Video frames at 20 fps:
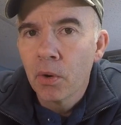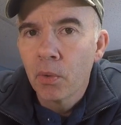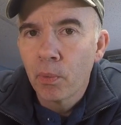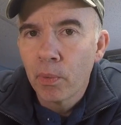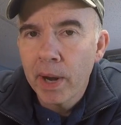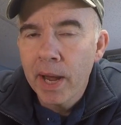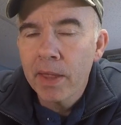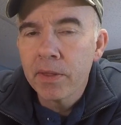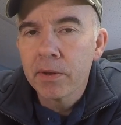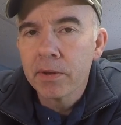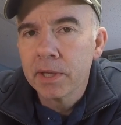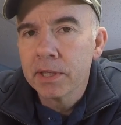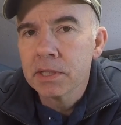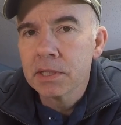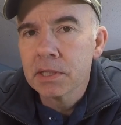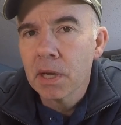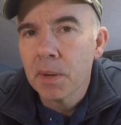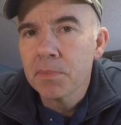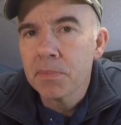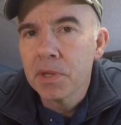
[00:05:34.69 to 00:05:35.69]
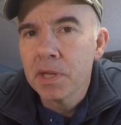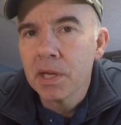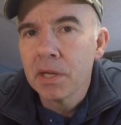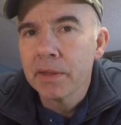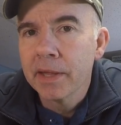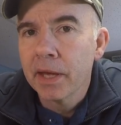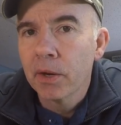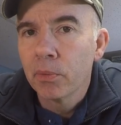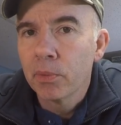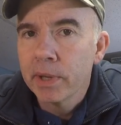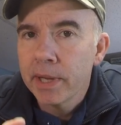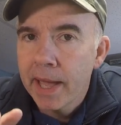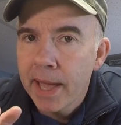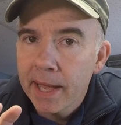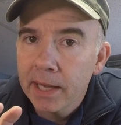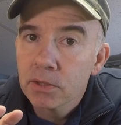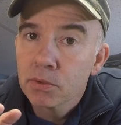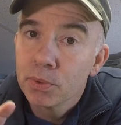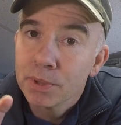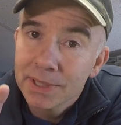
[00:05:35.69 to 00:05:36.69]
rather than something that
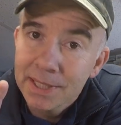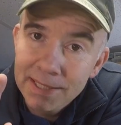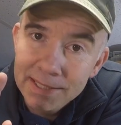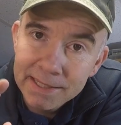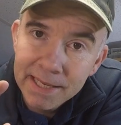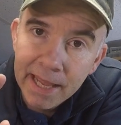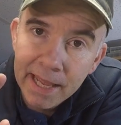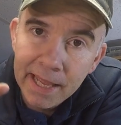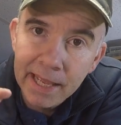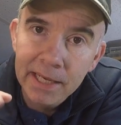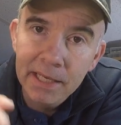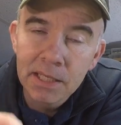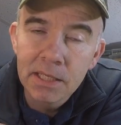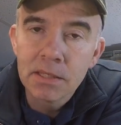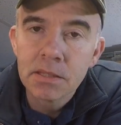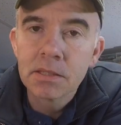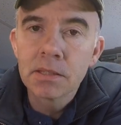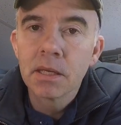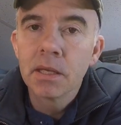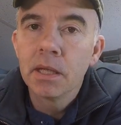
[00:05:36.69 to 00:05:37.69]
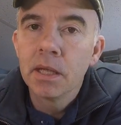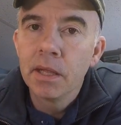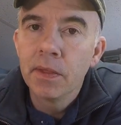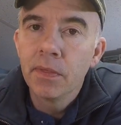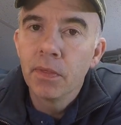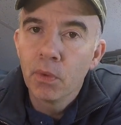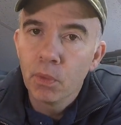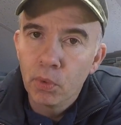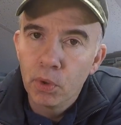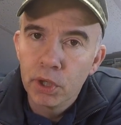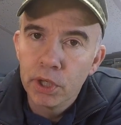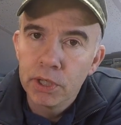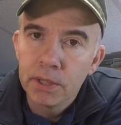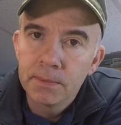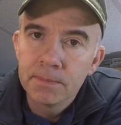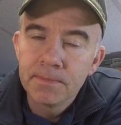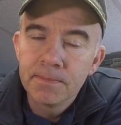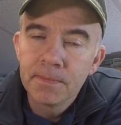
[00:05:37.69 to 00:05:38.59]
reacts with the tannins in the wood.